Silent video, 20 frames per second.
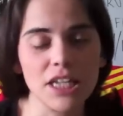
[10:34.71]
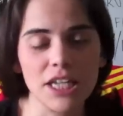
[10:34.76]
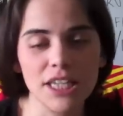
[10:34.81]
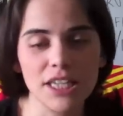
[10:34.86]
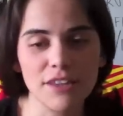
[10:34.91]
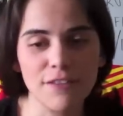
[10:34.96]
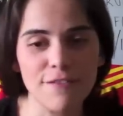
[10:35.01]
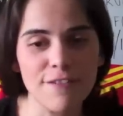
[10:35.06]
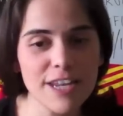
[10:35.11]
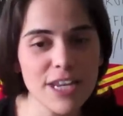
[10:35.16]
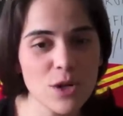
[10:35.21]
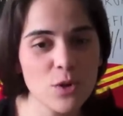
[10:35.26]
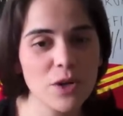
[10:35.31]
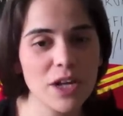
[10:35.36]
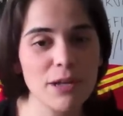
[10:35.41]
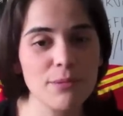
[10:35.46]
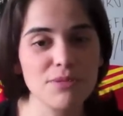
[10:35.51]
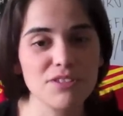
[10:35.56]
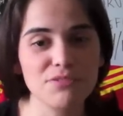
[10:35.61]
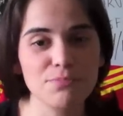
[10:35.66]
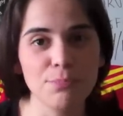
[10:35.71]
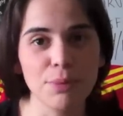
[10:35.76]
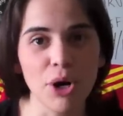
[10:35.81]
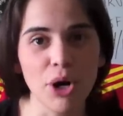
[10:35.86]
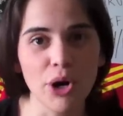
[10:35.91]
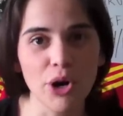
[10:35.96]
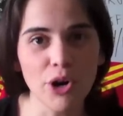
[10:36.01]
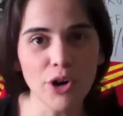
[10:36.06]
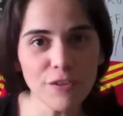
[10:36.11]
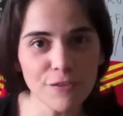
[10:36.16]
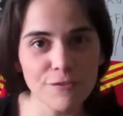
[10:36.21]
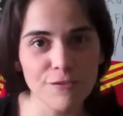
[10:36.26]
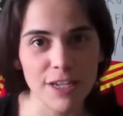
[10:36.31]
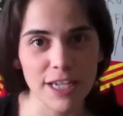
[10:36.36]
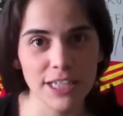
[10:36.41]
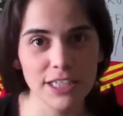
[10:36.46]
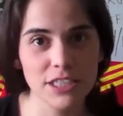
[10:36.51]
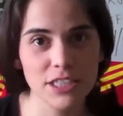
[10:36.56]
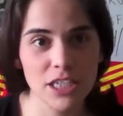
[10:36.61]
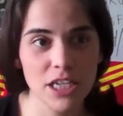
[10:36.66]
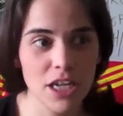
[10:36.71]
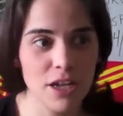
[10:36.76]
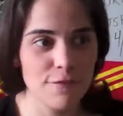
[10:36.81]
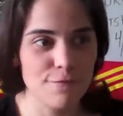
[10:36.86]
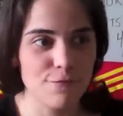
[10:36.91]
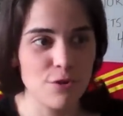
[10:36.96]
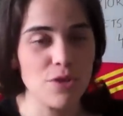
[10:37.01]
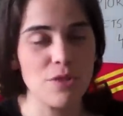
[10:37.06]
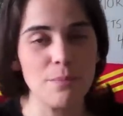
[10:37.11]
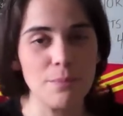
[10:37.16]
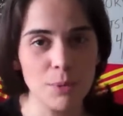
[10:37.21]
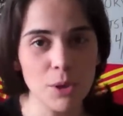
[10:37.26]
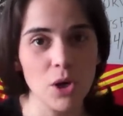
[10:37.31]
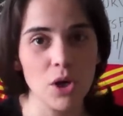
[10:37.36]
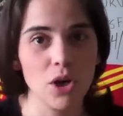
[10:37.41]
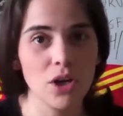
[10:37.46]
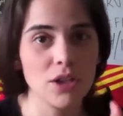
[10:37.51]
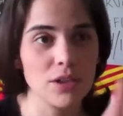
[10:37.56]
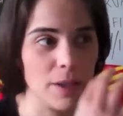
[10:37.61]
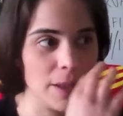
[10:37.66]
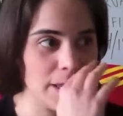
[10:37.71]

Like the video game is perfect for the book.